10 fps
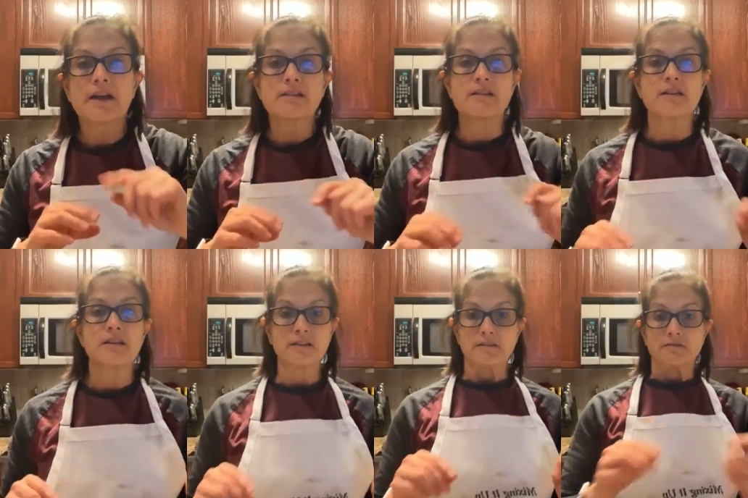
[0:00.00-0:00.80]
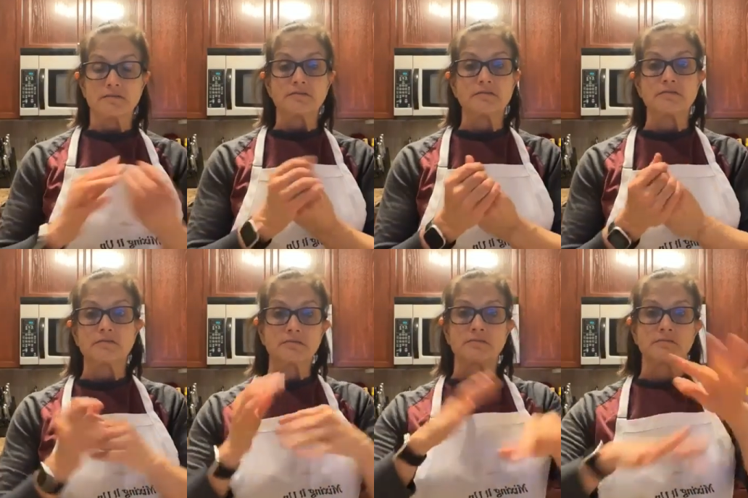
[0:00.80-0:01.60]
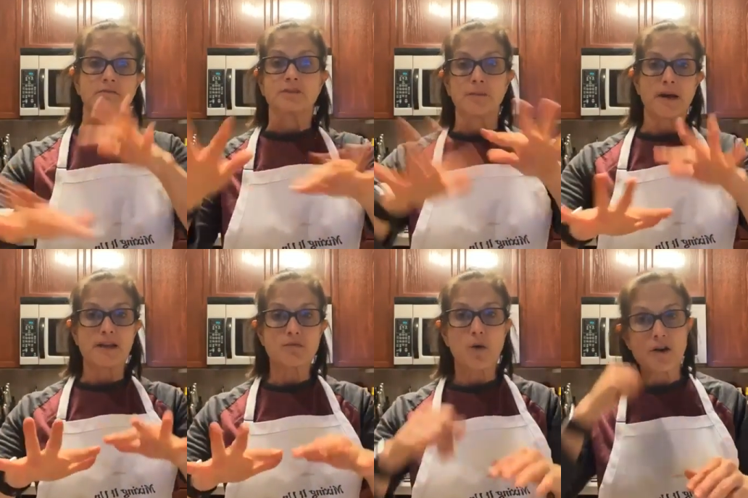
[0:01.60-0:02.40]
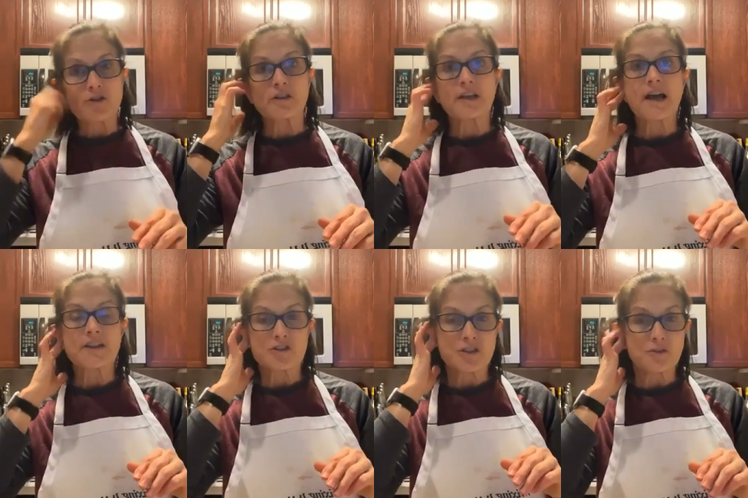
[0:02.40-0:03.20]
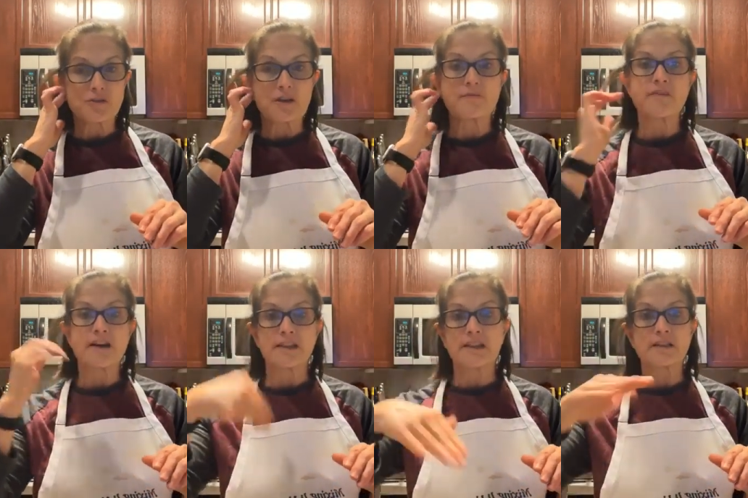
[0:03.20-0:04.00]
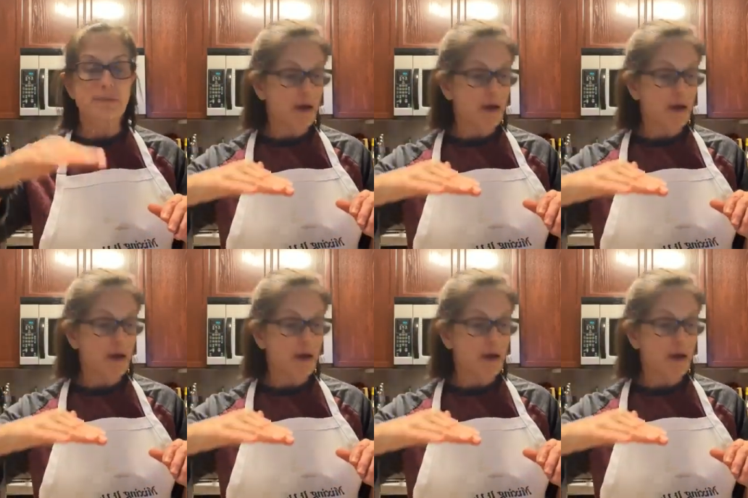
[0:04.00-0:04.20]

I can see that somebody's watching. It kind of shows up finally at the